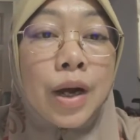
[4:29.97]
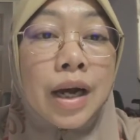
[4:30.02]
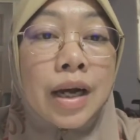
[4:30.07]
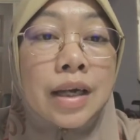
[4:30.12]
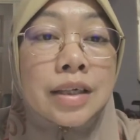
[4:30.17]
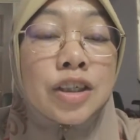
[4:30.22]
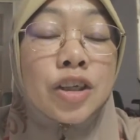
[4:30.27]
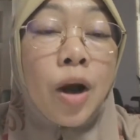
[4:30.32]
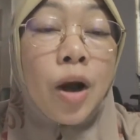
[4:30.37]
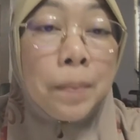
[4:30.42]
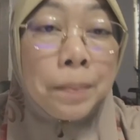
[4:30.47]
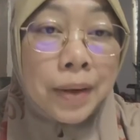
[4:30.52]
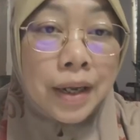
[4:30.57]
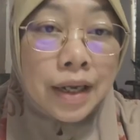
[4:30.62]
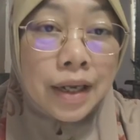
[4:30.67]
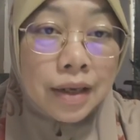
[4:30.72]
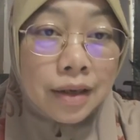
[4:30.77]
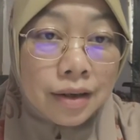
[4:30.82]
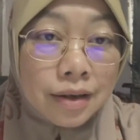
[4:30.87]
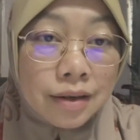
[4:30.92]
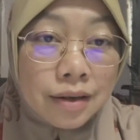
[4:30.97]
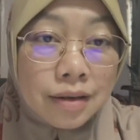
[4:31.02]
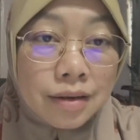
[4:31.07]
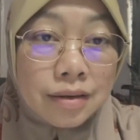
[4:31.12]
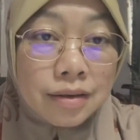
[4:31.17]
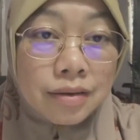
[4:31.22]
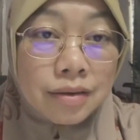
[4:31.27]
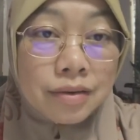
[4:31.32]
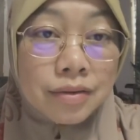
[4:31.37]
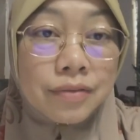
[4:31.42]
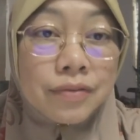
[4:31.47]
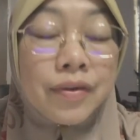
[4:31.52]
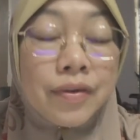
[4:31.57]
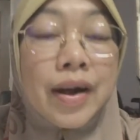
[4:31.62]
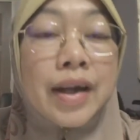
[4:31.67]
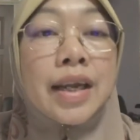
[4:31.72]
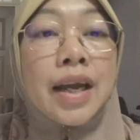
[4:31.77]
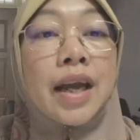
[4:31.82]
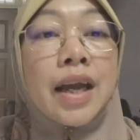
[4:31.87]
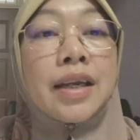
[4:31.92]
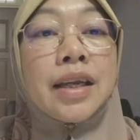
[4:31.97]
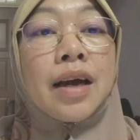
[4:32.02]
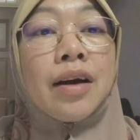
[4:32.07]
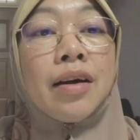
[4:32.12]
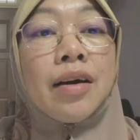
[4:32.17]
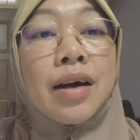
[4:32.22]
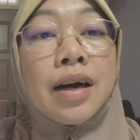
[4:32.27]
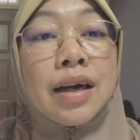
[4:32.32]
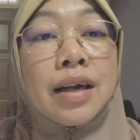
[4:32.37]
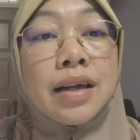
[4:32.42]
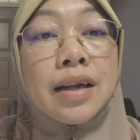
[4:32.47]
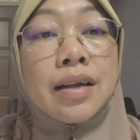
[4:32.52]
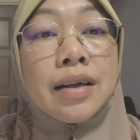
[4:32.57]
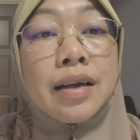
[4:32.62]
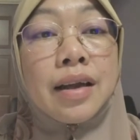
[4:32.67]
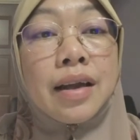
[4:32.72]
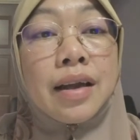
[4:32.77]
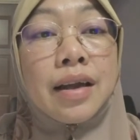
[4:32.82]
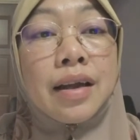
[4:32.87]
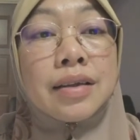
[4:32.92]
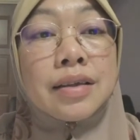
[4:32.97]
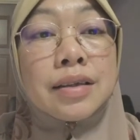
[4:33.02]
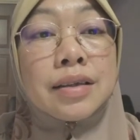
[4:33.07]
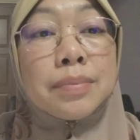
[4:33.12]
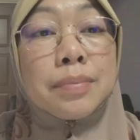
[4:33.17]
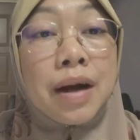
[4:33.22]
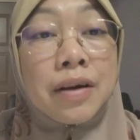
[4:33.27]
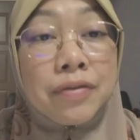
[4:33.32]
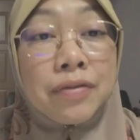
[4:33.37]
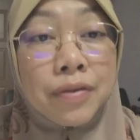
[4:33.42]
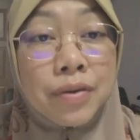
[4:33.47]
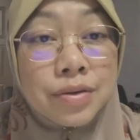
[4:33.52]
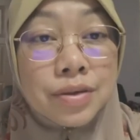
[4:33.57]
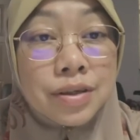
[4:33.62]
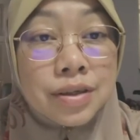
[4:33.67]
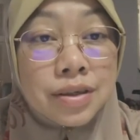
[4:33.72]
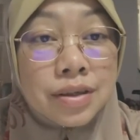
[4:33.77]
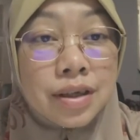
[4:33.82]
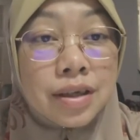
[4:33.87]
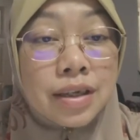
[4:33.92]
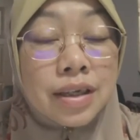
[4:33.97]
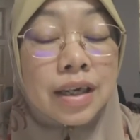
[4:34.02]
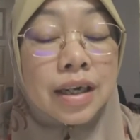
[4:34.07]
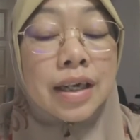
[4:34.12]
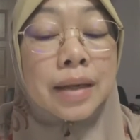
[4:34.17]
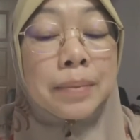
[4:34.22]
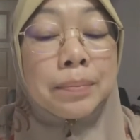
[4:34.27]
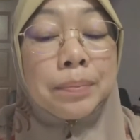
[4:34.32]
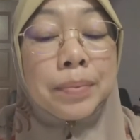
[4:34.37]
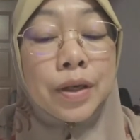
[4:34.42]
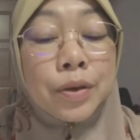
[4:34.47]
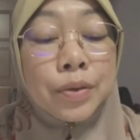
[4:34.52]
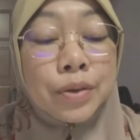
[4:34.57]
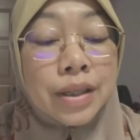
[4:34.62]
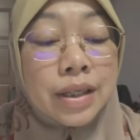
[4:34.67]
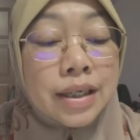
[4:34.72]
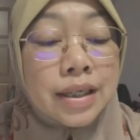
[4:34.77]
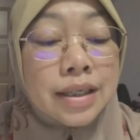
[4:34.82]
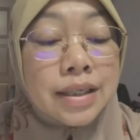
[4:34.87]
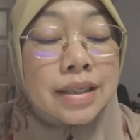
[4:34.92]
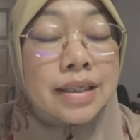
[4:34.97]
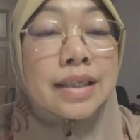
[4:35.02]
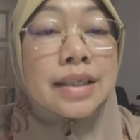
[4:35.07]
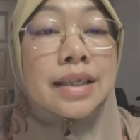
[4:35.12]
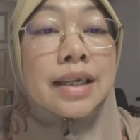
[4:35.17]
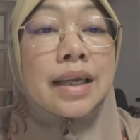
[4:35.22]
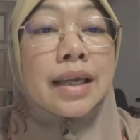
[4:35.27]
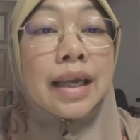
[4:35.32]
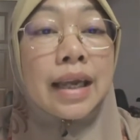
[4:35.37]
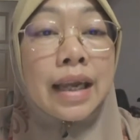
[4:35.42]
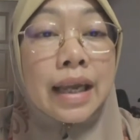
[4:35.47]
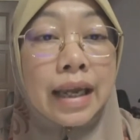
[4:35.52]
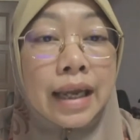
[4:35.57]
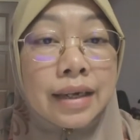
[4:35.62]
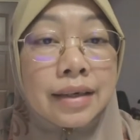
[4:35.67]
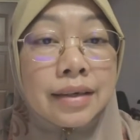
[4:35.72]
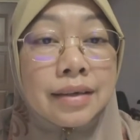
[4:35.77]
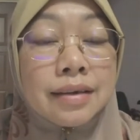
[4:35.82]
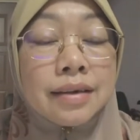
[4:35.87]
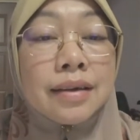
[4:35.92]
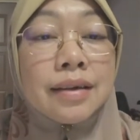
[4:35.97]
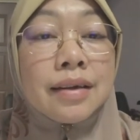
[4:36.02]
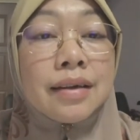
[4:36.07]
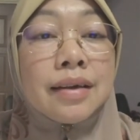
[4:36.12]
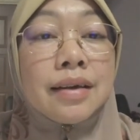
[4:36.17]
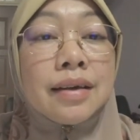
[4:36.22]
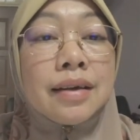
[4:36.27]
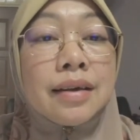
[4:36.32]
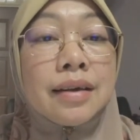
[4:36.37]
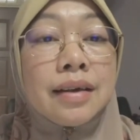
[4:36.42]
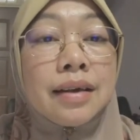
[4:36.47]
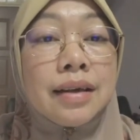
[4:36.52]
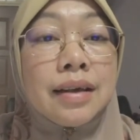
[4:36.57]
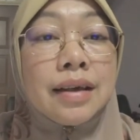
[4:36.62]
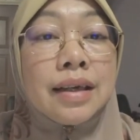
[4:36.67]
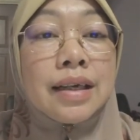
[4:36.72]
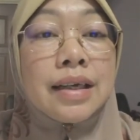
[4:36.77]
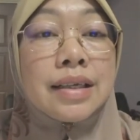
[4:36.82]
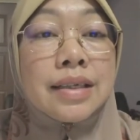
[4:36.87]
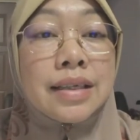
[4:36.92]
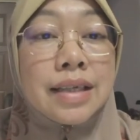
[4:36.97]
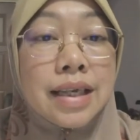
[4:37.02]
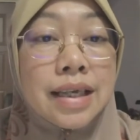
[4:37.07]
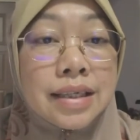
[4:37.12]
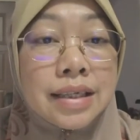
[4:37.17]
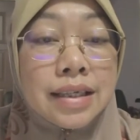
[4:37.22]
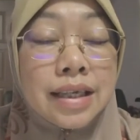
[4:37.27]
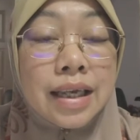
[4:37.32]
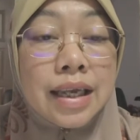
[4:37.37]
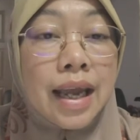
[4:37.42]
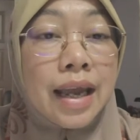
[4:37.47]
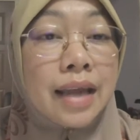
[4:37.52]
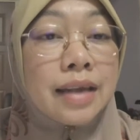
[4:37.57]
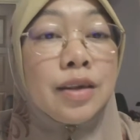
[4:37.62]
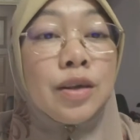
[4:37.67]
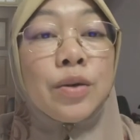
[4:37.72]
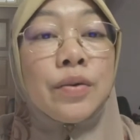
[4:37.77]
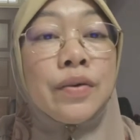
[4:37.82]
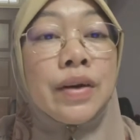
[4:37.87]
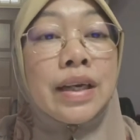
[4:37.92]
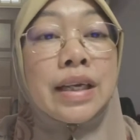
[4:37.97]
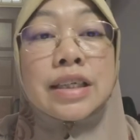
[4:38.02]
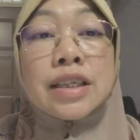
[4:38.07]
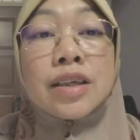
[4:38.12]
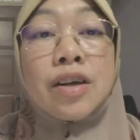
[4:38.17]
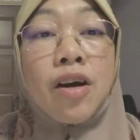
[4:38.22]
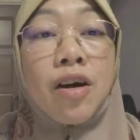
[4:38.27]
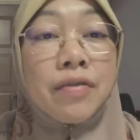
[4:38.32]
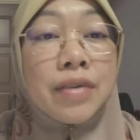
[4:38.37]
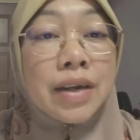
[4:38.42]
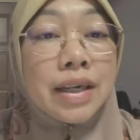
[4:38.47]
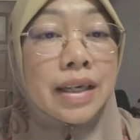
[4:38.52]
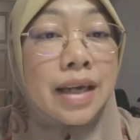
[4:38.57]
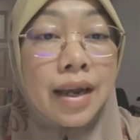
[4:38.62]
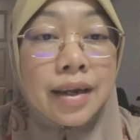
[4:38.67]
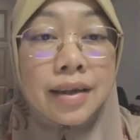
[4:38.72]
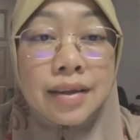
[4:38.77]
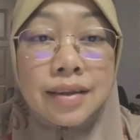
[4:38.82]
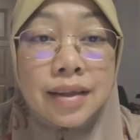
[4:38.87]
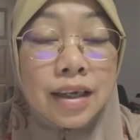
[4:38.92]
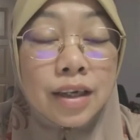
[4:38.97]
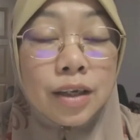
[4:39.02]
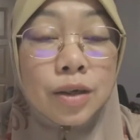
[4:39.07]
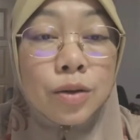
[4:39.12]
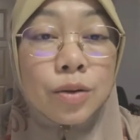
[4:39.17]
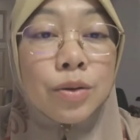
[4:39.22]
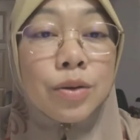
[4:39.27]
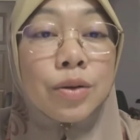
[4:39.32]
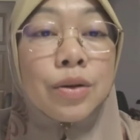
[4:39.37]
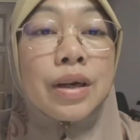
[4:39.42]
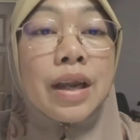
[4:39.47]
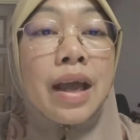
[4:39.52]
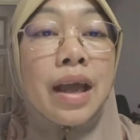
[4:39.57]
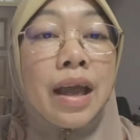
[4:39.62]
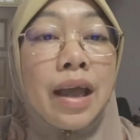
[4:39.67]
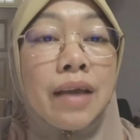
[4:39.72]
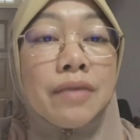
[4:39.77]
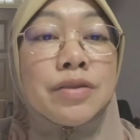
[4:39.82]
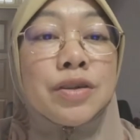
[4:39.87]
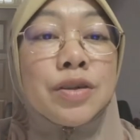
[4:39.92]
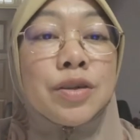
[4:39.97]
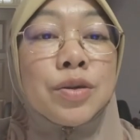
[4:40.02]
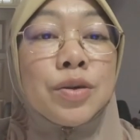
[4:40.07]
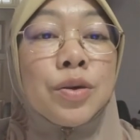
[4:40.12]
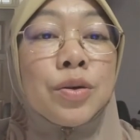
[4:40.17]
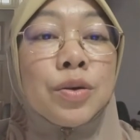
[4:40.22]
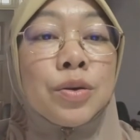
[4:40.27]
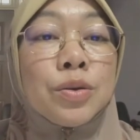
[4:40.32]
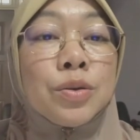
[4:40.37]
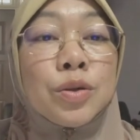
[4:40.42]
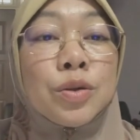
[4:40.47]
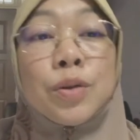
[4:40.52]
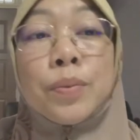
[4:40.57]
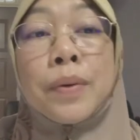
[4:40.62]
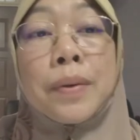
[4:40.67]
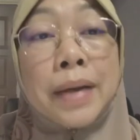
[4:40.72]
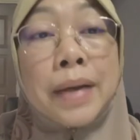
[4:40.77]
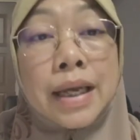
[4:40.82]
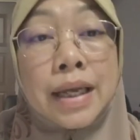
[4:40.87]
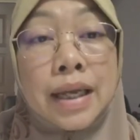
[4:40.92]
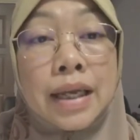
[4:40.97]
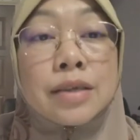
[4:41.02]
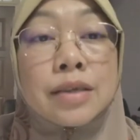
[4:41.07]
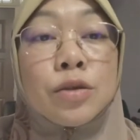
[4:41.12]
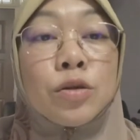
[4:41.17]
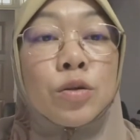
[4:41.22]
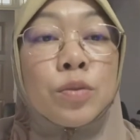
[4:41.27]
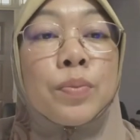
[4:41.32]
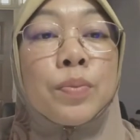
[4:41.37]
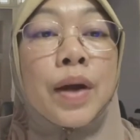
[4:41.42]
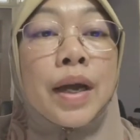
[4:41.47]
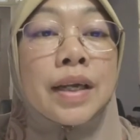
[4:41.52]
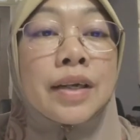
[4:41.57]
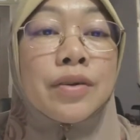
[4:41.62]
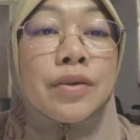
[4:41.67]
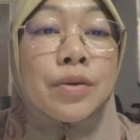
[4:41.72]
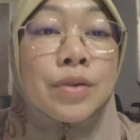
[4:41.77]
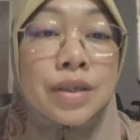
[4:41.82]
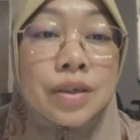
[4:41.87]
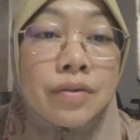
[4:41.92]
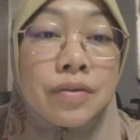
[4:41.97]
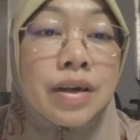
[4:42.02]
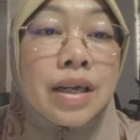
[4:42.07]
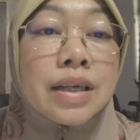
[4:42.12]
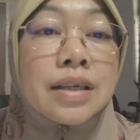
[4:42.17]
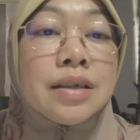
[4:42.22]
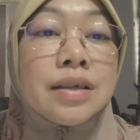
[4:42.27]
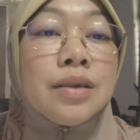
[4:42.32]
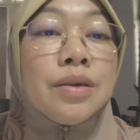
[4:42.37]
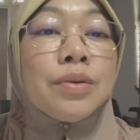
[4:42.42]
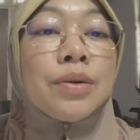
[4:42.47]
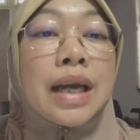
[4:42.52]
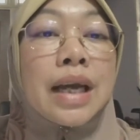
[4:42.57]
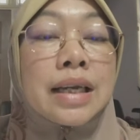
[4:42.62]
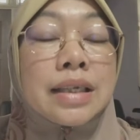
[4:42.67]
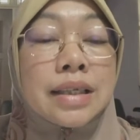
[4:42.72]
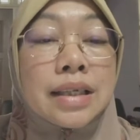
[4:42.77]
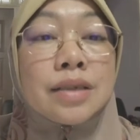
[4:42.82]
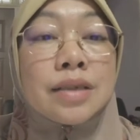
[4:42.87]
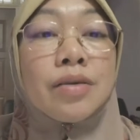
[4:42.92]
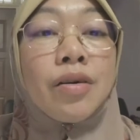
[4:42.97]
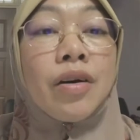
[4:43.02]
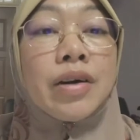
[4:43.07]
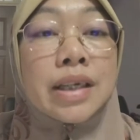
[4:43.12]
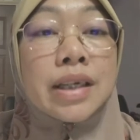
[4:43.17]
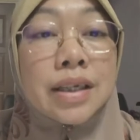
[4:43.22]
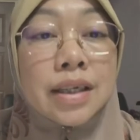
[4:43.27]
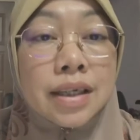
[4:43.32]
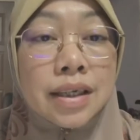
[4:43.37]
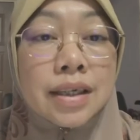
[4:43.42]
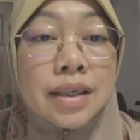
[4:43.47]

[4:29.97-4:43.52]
shopping via your smartphones, your computers, and it is easy. And during this COVID-19, you don't have to go to supermarkets to buy groceries. You can just order